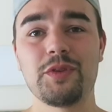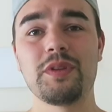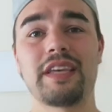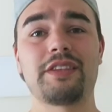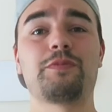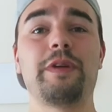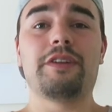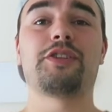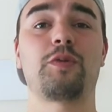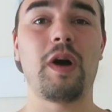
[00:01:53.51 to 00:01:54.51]
I'm doing like this
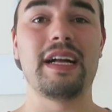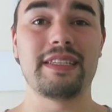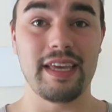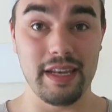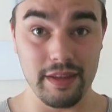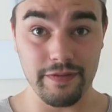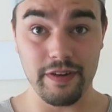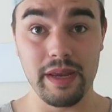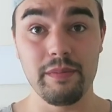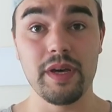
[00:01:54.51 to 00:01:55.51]
weird squat to get in the
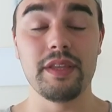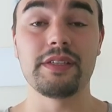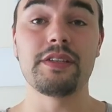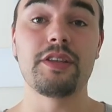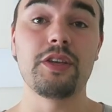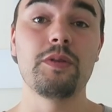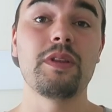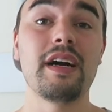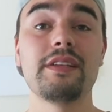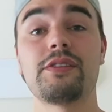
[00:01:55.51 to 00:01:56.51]
frame, but this is the
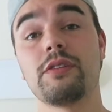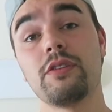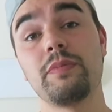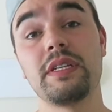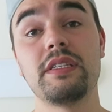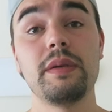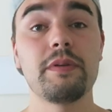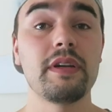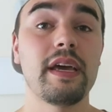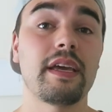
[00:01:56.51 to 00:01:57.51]
U-line, so a little bit
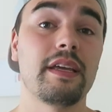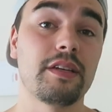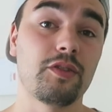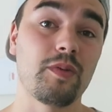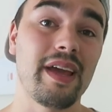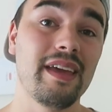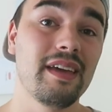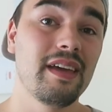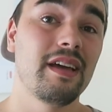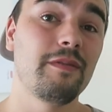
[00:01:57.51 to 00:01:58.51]
deeper neck in gray.
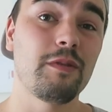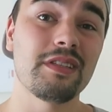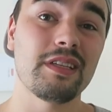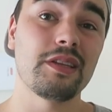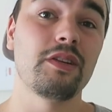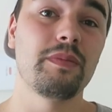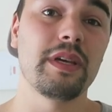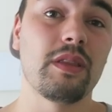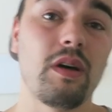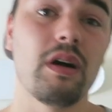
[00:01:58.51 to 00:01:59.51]
It runs a little
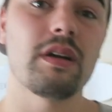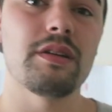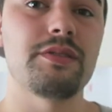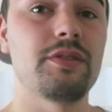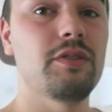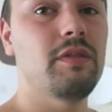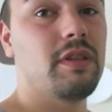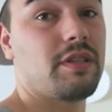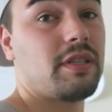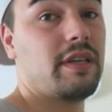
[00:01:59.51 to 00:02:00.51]
bit longer too,
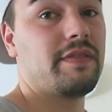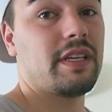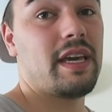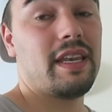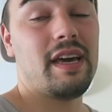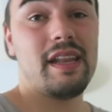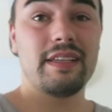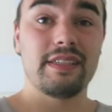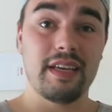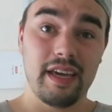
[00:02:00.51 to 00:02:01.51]
and the sleeves, again, not
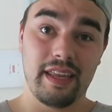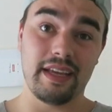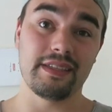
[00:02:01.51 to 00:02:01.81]
as tight